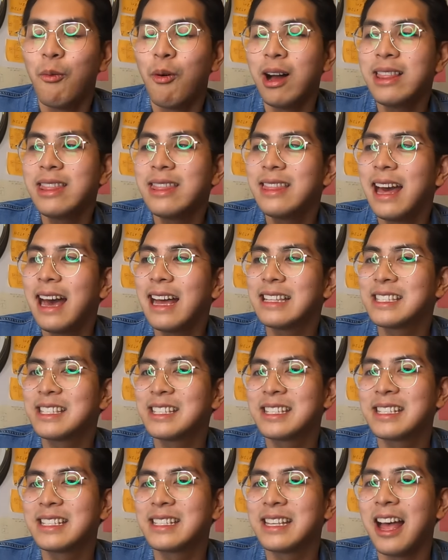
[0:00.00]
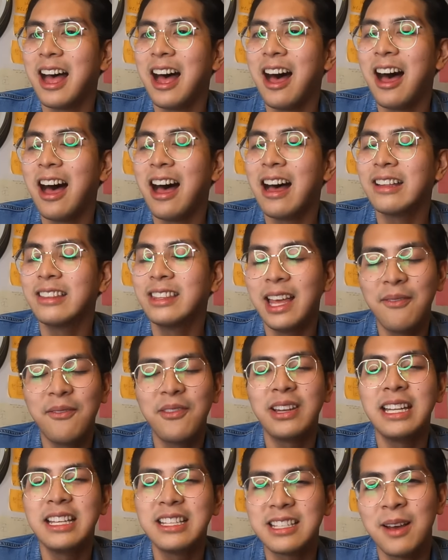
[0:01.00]
One that's uh,
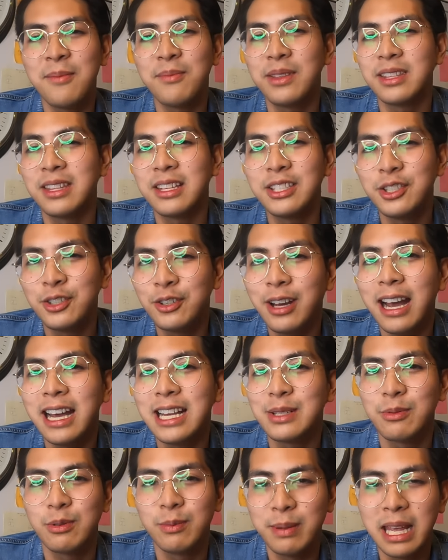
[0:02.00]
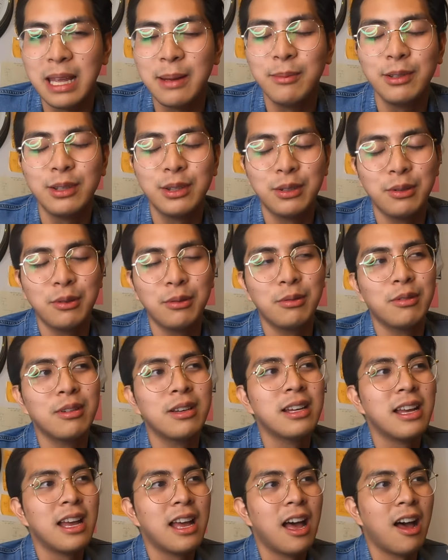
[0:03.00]
definitely something that you guys would be able
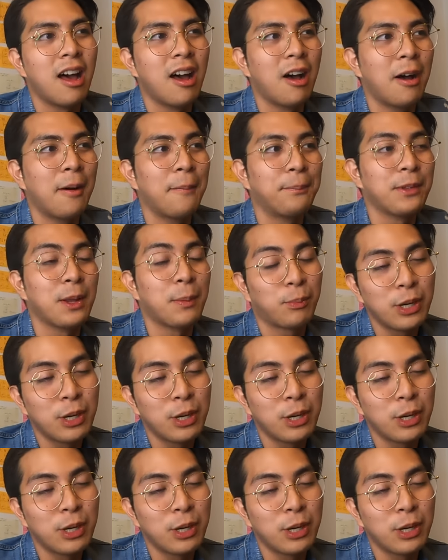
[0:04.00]
to um,